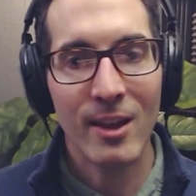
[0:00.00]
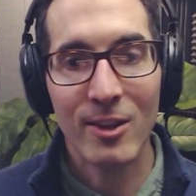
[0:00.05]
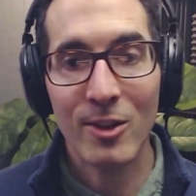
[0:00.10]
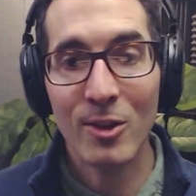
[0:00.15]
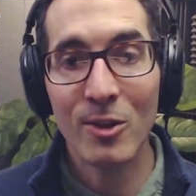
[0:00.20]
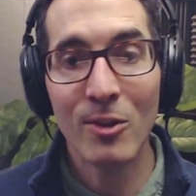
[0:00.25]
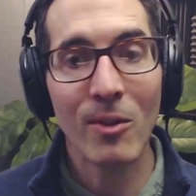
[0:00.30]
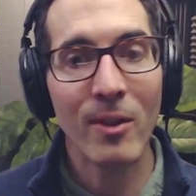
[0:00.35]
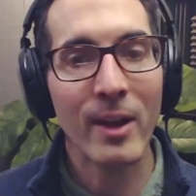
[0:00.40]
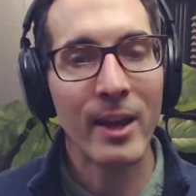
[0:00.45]

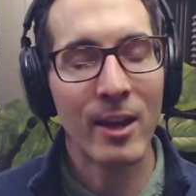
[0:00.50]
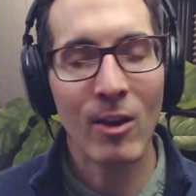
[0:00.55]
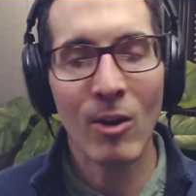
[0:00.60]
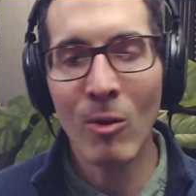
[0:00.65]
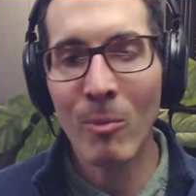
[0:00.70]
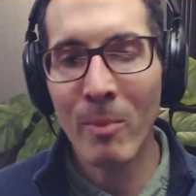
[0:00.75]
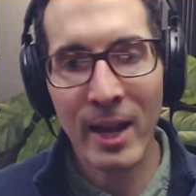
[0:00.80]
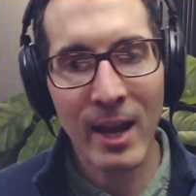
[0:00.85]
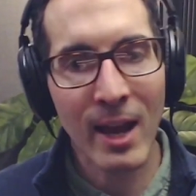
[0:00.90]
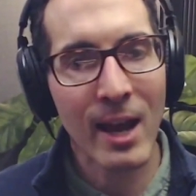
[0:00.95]
you're like, oh
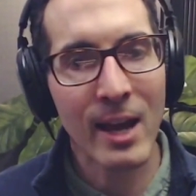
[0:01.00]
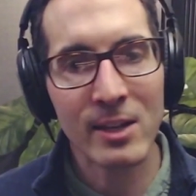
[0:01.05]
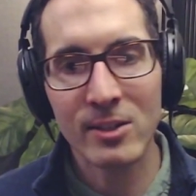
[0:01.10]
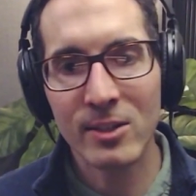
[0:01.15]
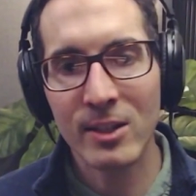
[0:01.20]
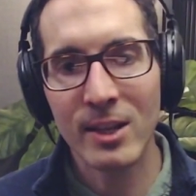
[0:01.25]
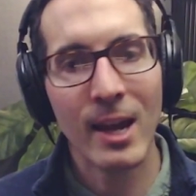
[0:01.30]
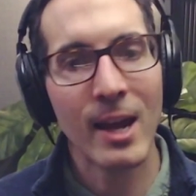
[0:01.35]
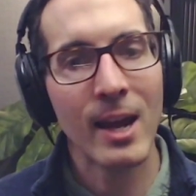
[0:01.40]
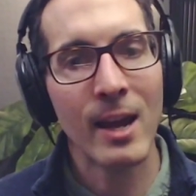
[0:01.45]
my gosh,
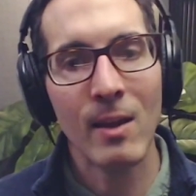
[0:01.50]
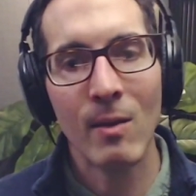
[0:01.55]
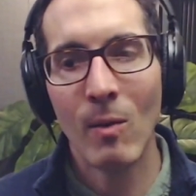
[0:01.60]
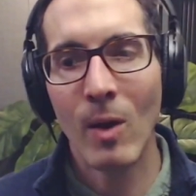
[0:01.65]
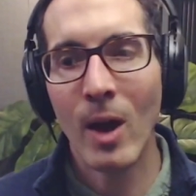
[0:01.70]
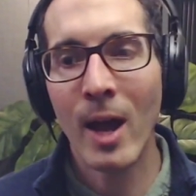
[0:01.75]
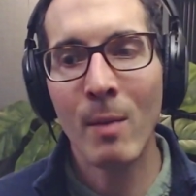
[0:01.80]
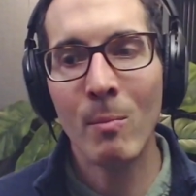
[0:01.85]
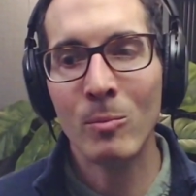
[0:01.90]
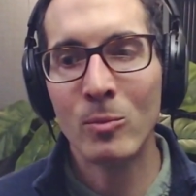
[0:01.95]
like
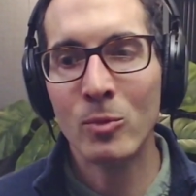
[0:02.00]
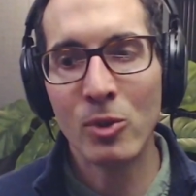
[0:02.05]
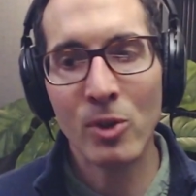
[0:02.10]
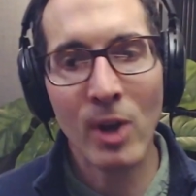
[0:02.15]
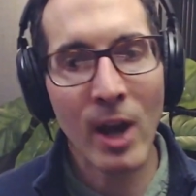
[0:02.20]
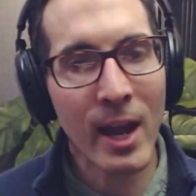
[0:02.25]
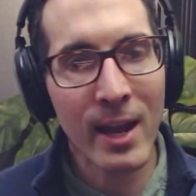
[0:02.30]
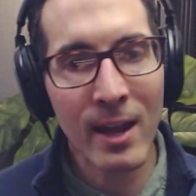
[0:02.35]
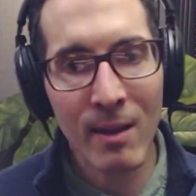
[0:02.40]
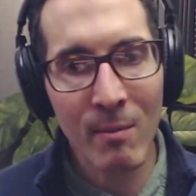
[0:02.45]
I'm
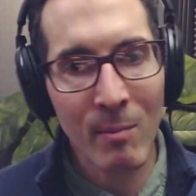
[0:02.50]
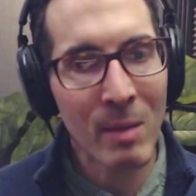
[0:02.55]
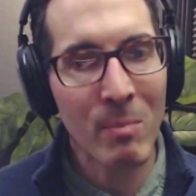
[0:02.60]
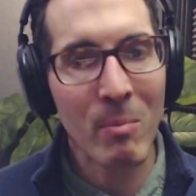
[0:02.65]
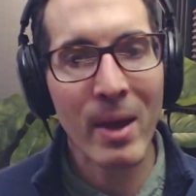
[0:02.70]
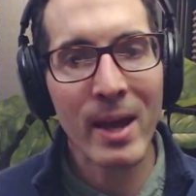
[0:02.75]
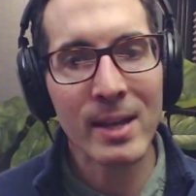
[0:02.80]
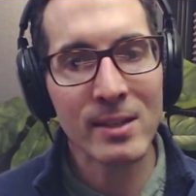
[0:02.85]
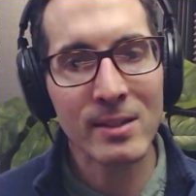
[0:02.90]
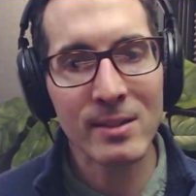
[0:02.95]
trying my
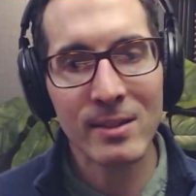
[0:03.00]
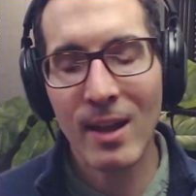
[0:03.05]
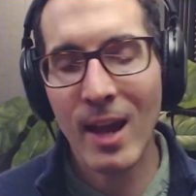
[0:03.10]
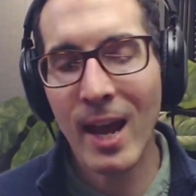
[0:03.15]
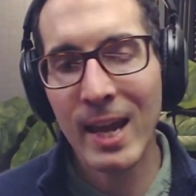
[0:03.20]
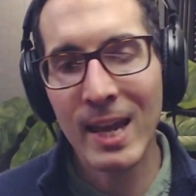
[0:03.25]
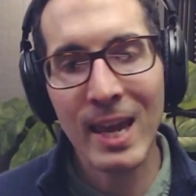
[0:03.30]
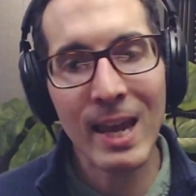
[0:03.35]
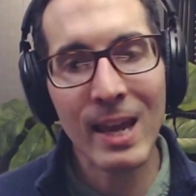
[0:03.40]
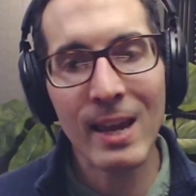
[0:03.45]
best,
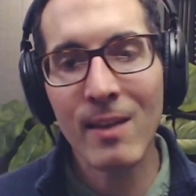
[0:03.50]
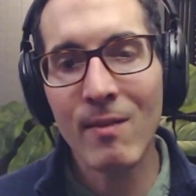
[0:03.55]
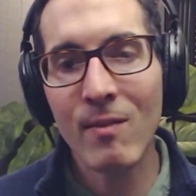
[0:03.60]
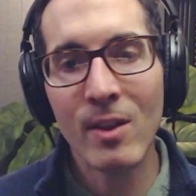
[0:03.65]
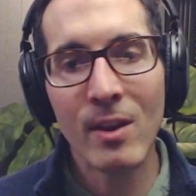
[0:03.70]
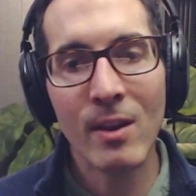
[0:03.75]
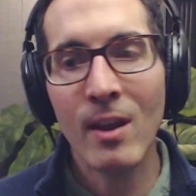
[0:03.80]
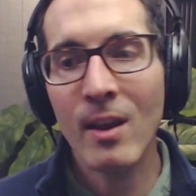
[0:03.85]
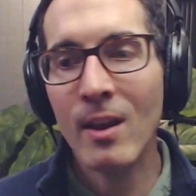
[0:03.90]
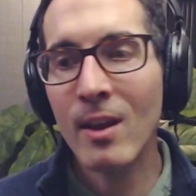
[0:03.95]
I can't
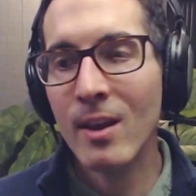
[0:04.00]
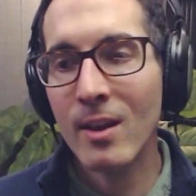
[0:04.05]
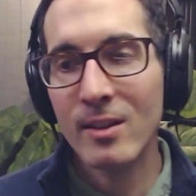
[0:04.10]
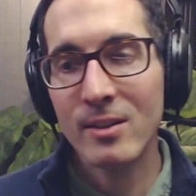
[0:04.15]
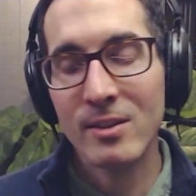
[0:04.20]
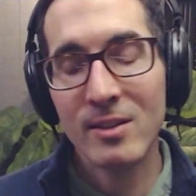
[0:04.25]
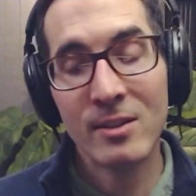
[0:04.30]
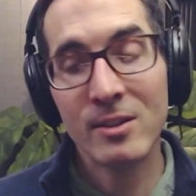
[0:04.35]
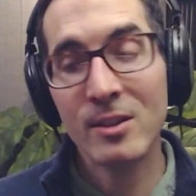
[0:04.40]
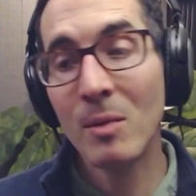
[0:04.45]
even,
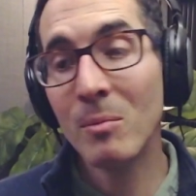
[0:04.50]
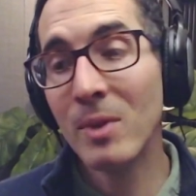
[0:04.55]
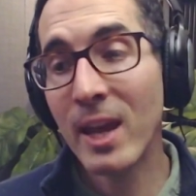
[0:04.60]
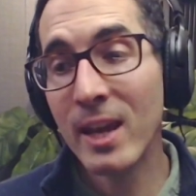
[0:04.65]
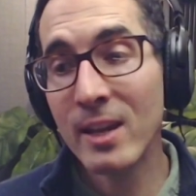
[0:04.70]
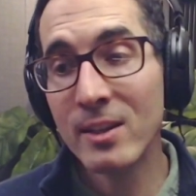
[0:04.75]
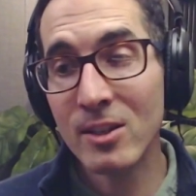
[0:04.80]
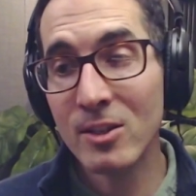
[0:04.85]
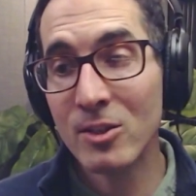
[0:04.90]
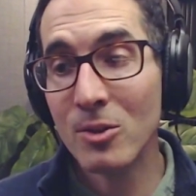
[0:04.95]
in some
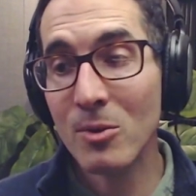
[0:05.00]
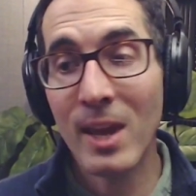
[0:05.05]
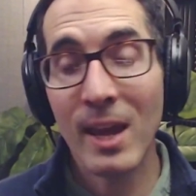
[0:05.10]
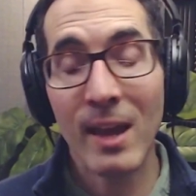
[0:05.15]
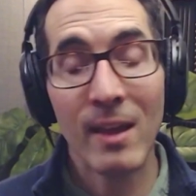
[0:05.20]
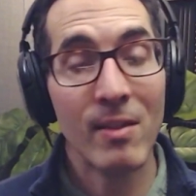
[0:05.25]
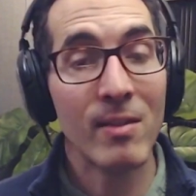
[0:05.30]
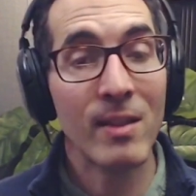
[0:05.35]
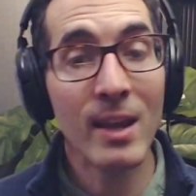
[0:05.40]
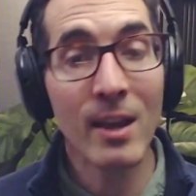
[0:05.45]
cases you
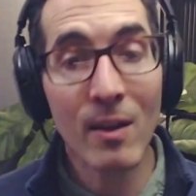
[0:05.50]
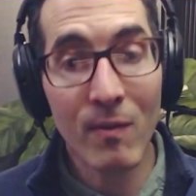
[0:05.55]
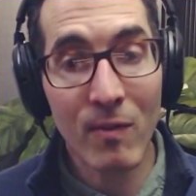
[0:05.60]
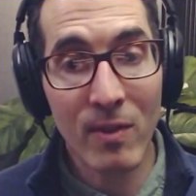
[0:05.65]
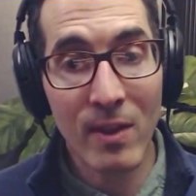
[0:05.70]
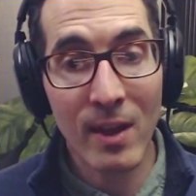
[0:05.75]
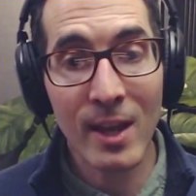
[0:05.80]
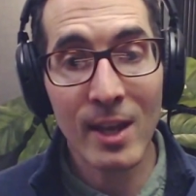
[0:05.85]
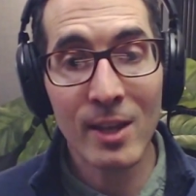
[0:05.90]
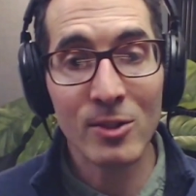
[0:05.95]
can't think of
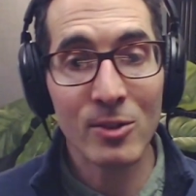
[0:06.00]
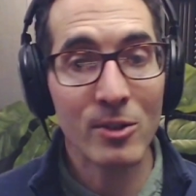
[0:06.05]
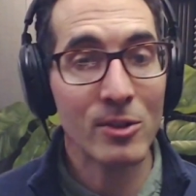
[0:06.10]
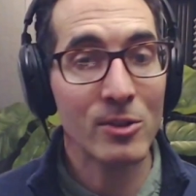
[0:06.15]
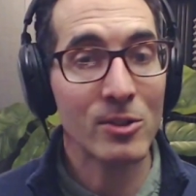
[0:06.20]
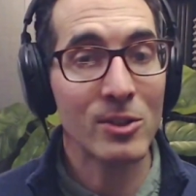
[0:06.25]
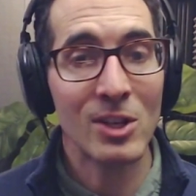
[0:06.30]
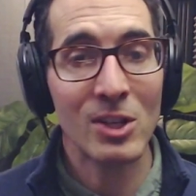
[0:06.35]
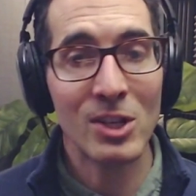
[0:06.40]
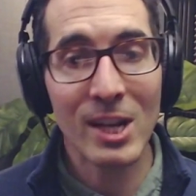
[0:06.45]
things, or you're
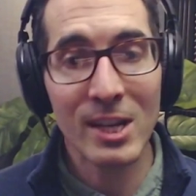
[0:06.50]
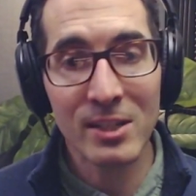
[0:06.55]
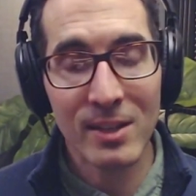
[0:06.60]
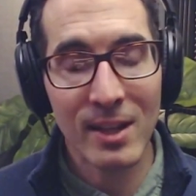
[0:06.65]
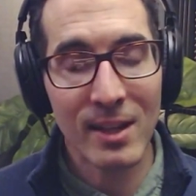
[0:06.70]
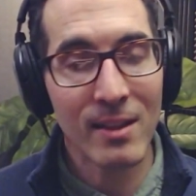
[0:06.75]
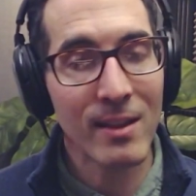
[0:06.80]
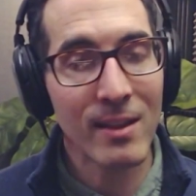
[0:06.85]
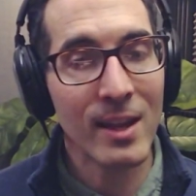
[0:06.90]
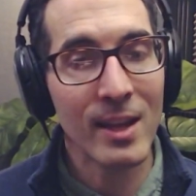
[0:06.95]

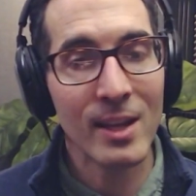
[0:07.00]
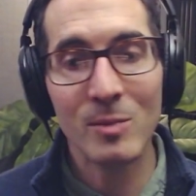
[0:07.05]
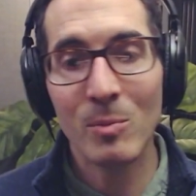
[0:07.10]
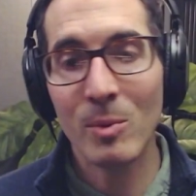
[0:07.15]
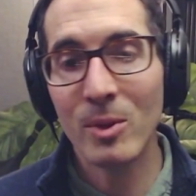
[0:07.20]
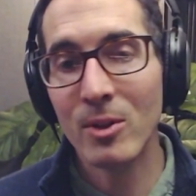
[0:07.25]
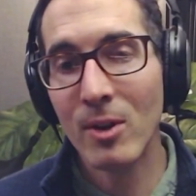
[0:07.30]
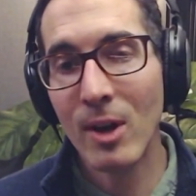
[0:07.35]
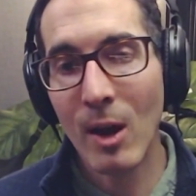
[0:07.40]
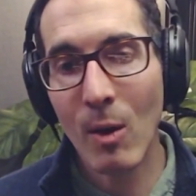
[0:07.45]
suggesting things
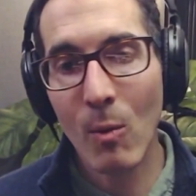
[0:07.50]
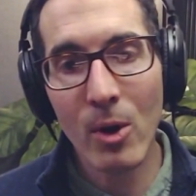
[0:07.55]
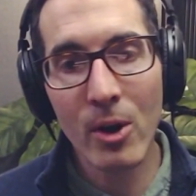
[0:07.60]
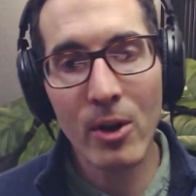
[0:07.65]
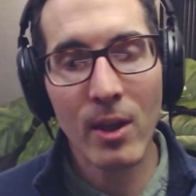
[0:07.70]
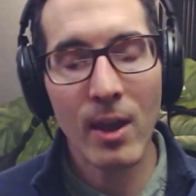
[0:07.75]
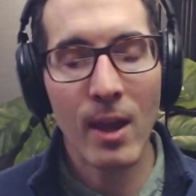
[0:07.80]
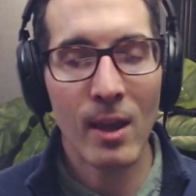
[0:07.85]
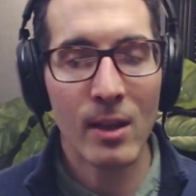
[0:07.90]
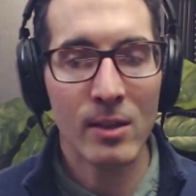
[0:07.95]
but they're not
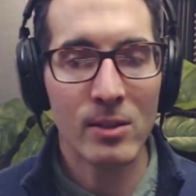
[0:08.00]
working.